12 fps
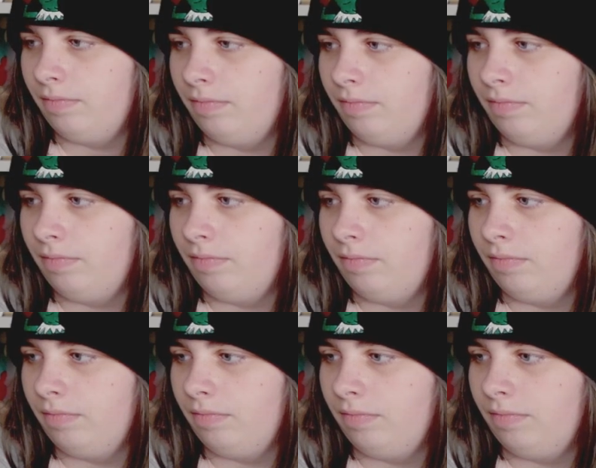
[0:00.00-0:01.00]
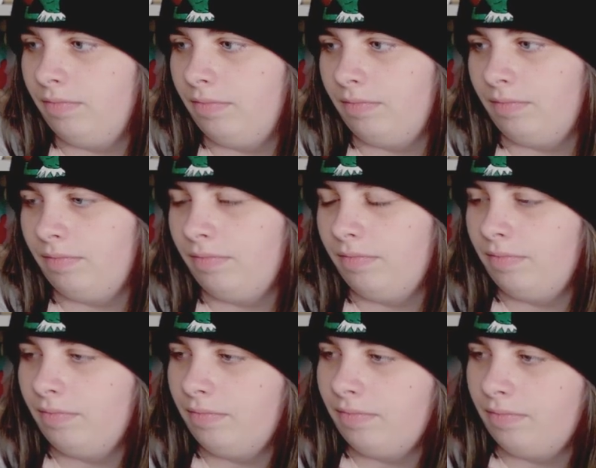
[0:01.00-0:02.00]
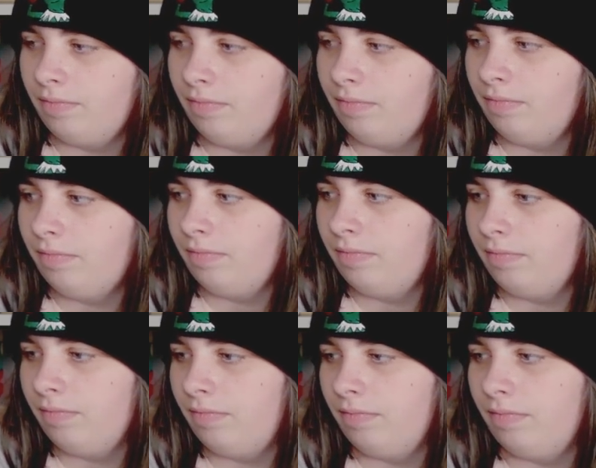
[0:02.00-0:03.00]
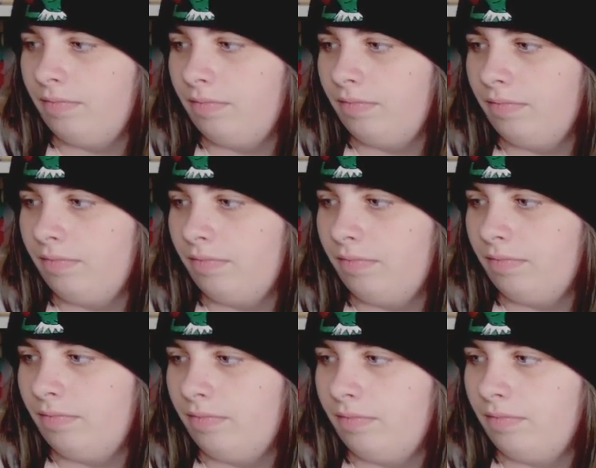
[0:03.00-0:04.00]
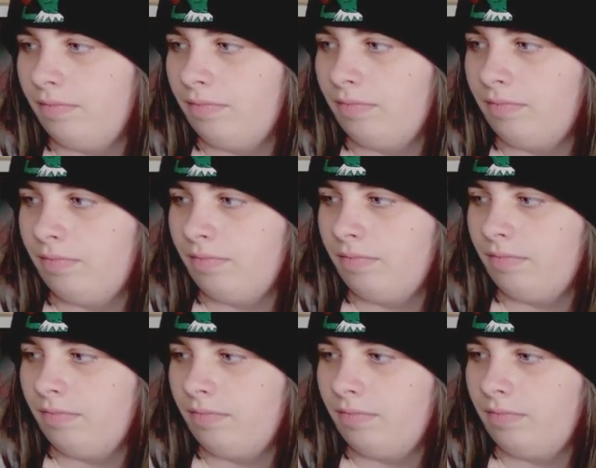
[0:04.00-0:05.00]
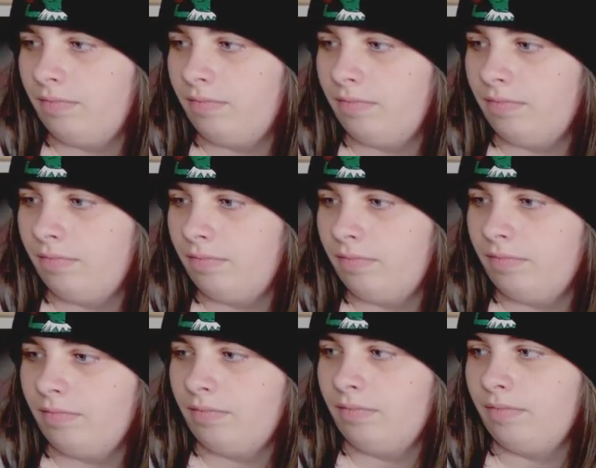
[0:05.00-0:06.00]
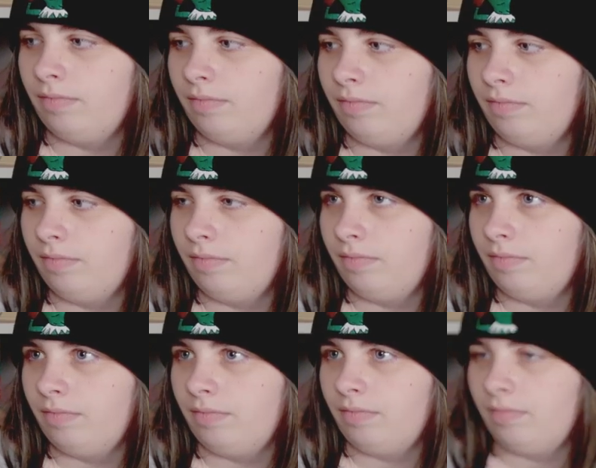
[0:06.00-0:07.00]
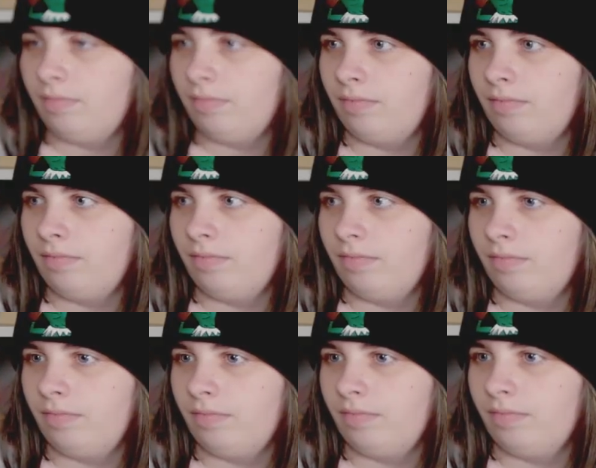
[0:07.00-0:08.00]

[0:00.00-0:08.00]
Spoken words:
The person shown says nothing.